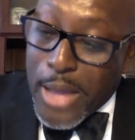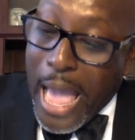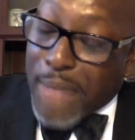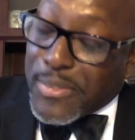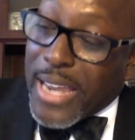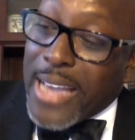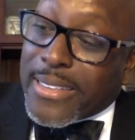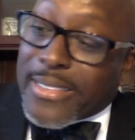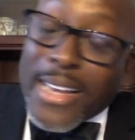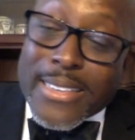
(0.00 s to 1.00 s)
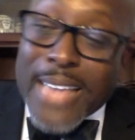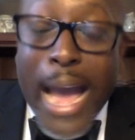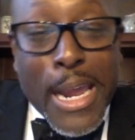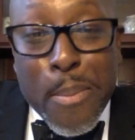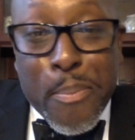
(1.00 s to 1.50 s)
after they just
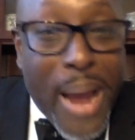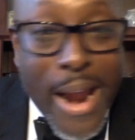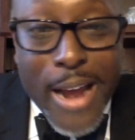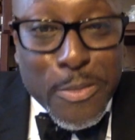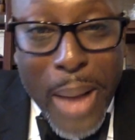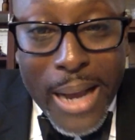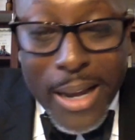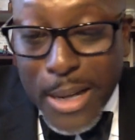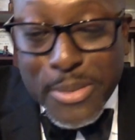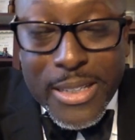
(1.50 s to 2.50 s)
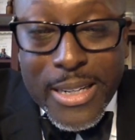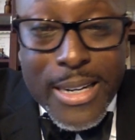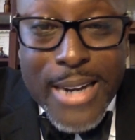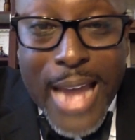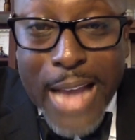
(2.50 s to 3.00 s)
got embarrassed by Clemson
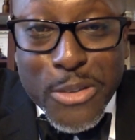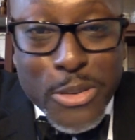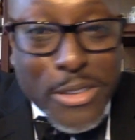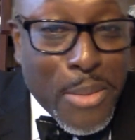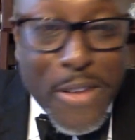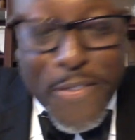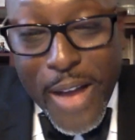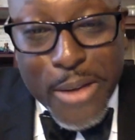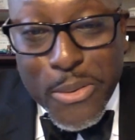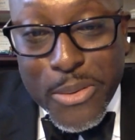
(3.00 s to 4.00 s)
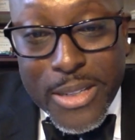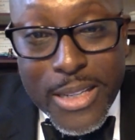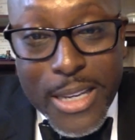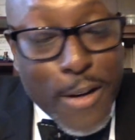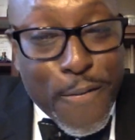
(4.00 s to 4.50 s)
in the national semifinal
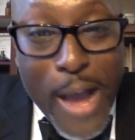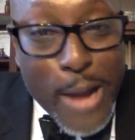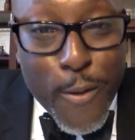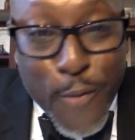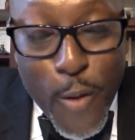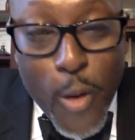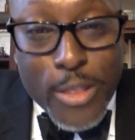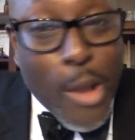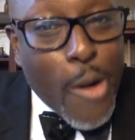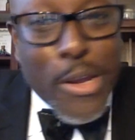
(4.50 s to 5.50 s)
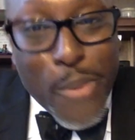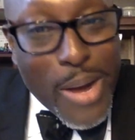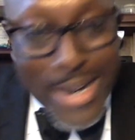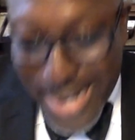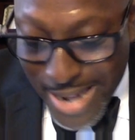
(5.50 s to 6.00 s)
in the final four,
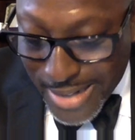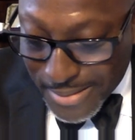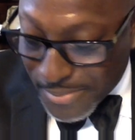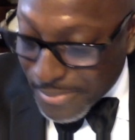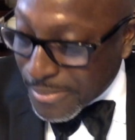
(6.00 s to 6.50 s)
31 to nothing.